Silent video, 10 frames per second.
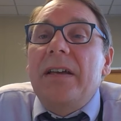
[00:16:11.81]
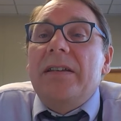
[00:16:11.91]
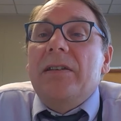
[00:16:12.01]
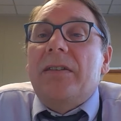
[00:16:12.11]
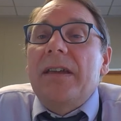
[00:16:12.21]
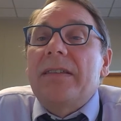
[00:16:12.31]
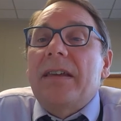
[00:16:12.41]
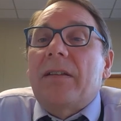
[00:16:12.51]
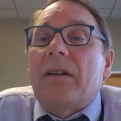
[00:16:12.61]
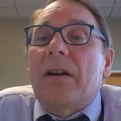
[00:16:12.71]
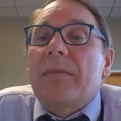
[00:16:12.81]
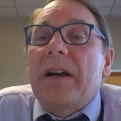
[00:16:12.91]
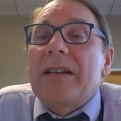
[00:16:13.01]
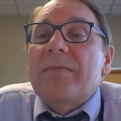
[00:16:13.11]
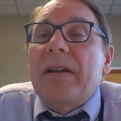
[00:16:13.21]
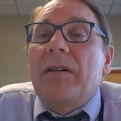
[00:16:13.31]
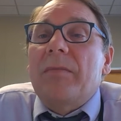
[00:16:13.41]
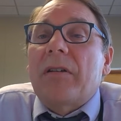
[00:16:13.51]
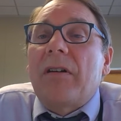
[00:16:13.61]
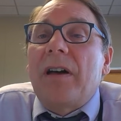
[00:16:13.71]
Do you think the alarm caused by
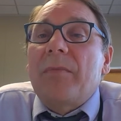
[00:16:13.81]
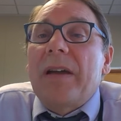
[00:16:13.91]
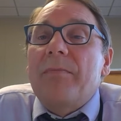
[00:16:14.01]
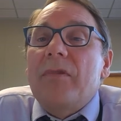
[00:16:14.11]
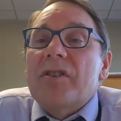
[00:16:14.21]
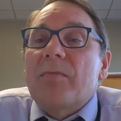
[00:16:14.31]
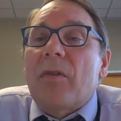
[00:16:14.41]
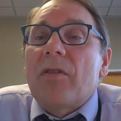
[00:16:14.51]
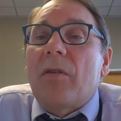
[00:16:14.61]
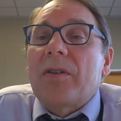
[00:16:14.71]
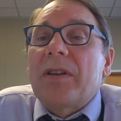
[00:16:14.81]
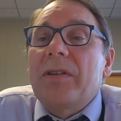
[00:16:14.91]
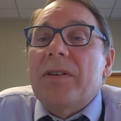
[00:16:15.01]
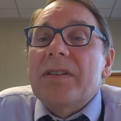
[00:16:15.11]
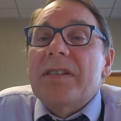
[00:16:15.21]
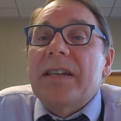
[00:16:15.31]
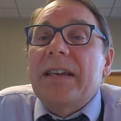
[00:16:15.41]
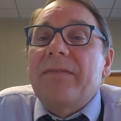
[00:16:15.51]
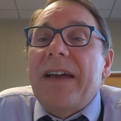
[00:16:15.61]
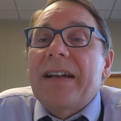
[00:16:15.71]
Omicron might push more North Dakotans to
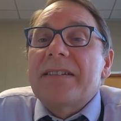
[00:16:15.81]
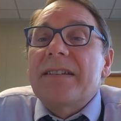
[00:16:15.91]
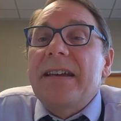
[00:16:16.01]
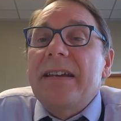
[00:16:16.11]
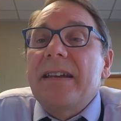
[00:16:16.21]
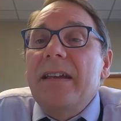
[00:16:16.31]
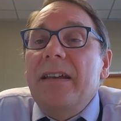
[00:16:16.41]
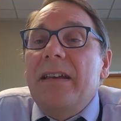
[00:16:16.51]
get vaccinated